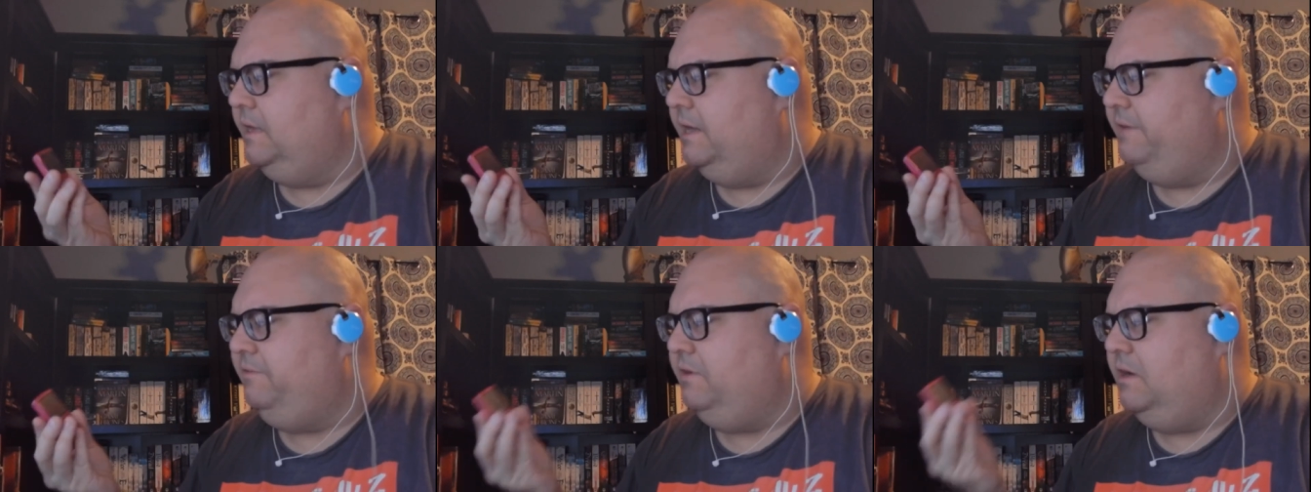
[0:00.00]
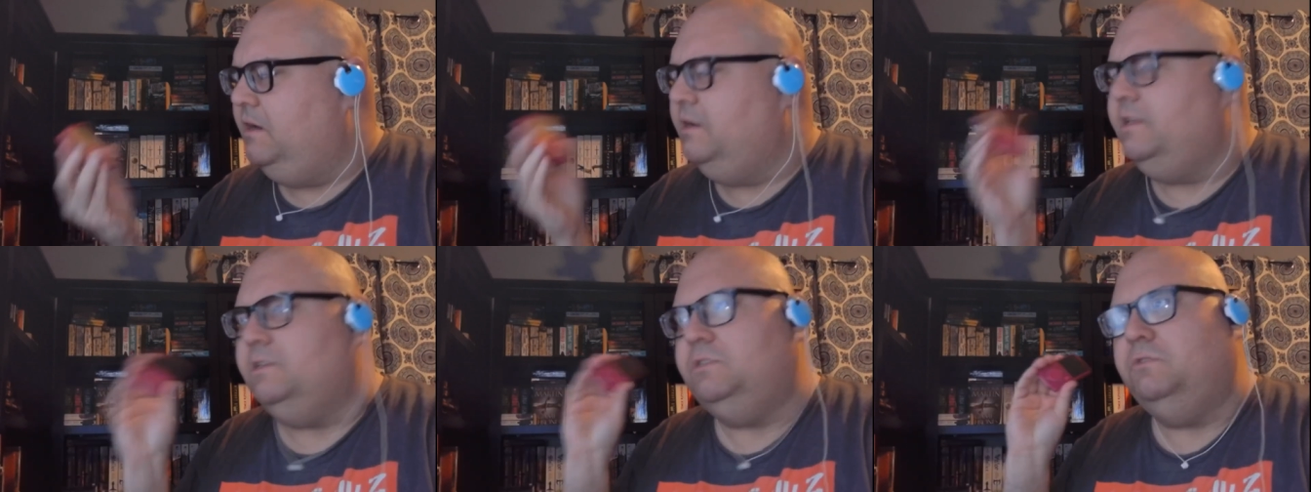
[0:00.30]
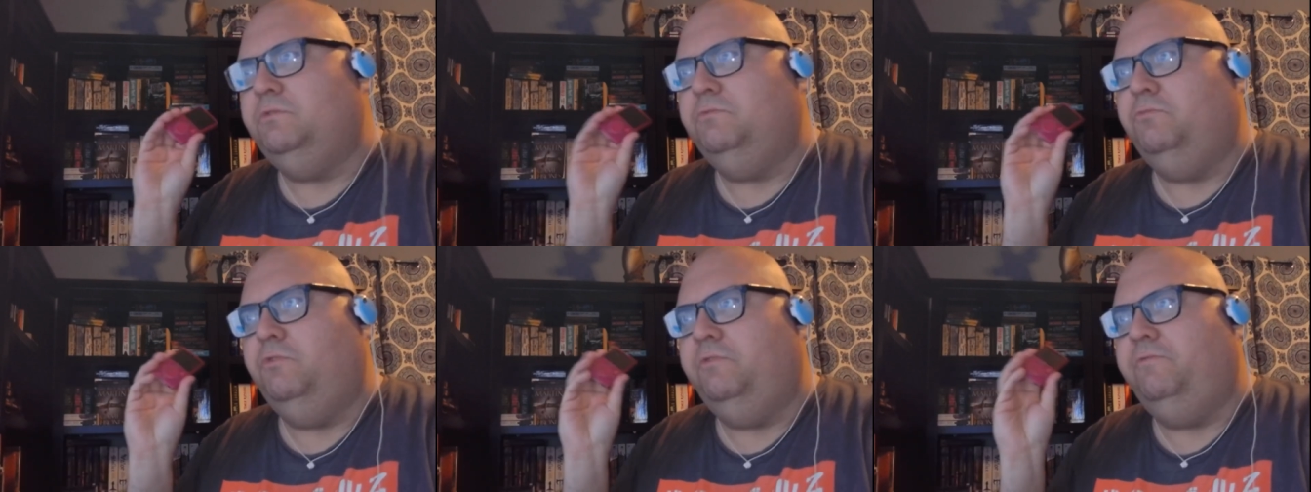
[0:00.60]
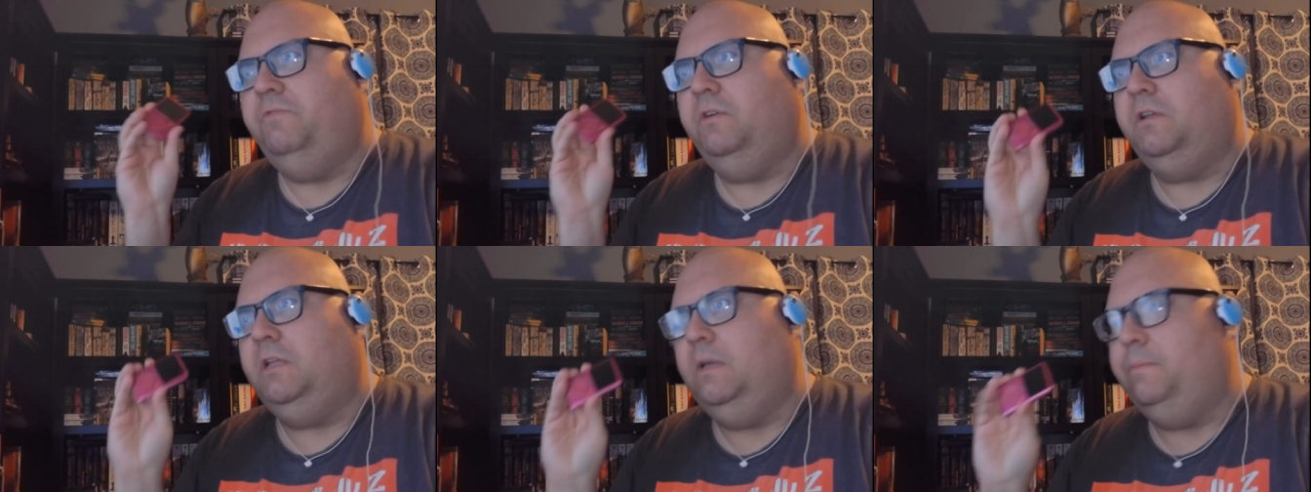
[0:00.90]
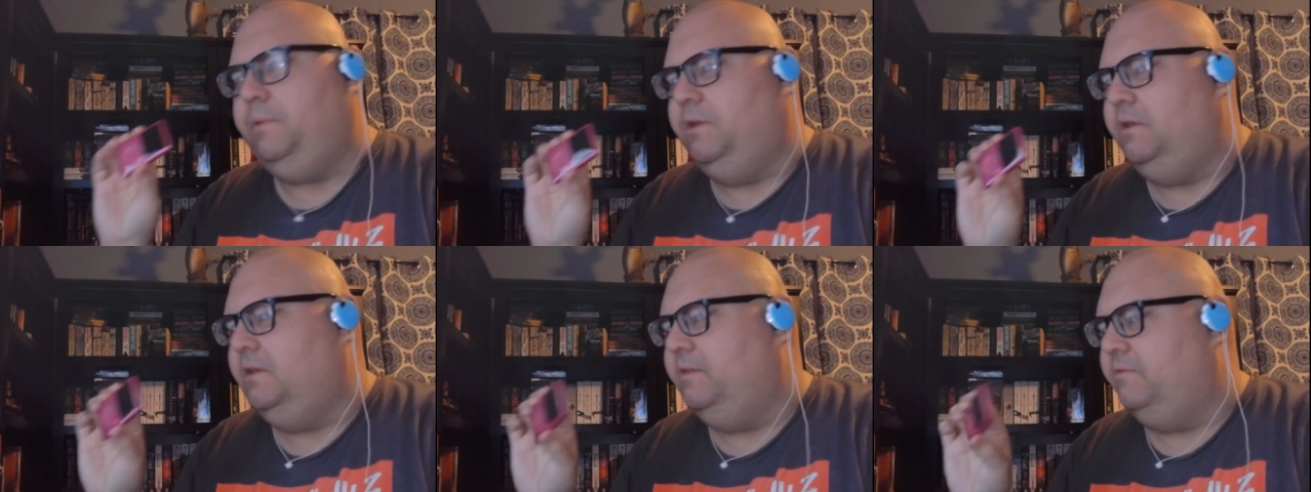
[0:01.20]
every now and then something would fuck up
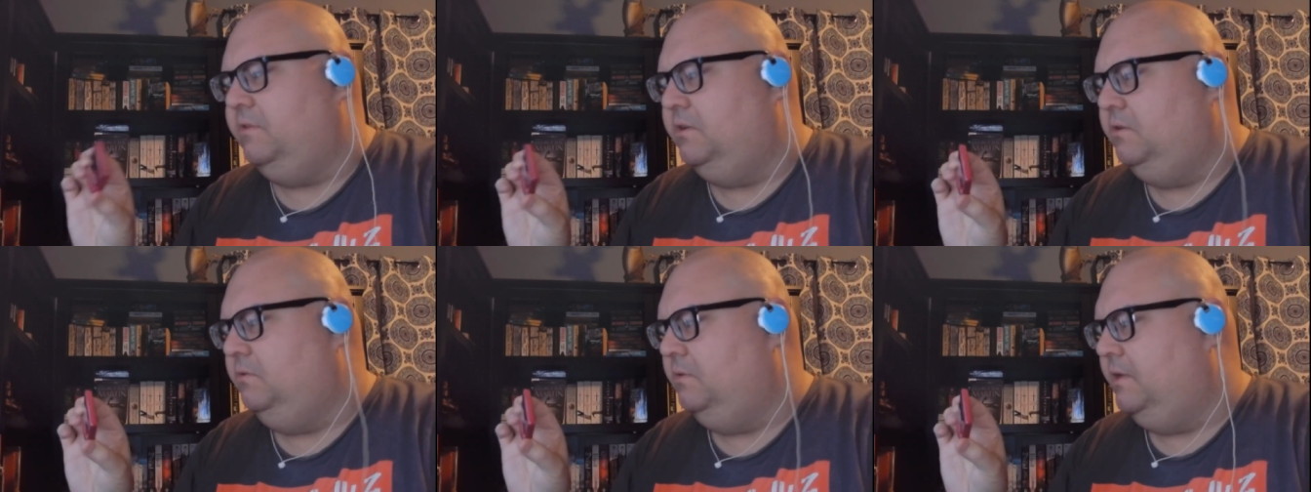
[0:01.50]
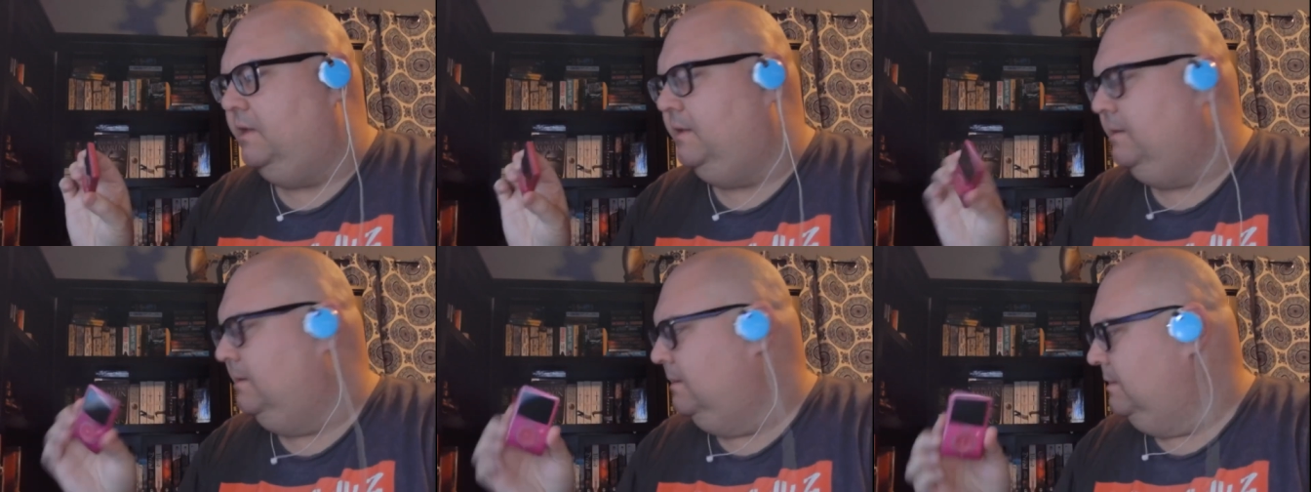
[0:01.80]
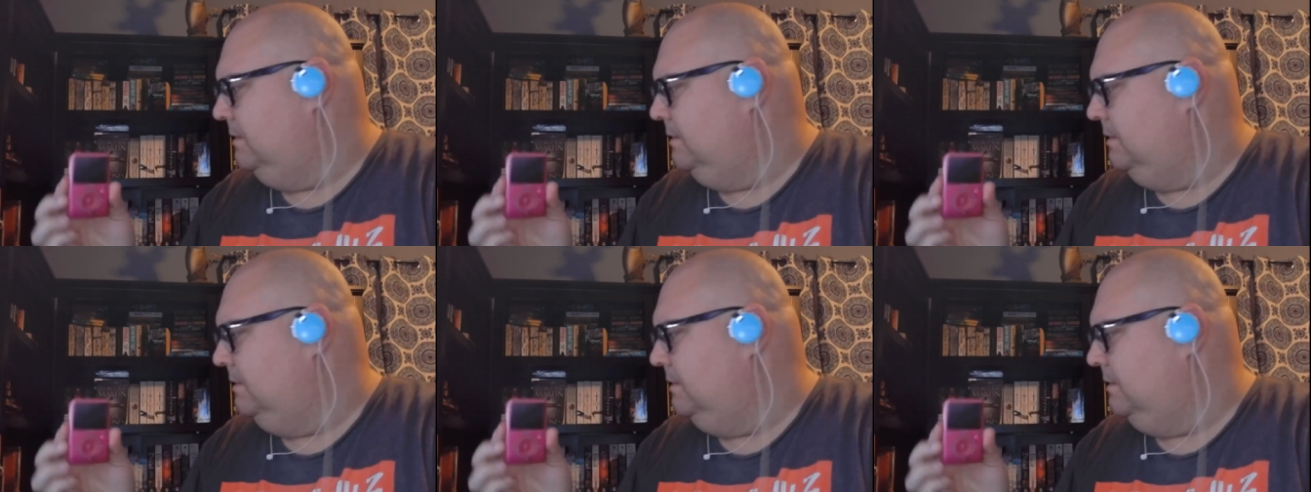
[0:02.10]
and you have to do that.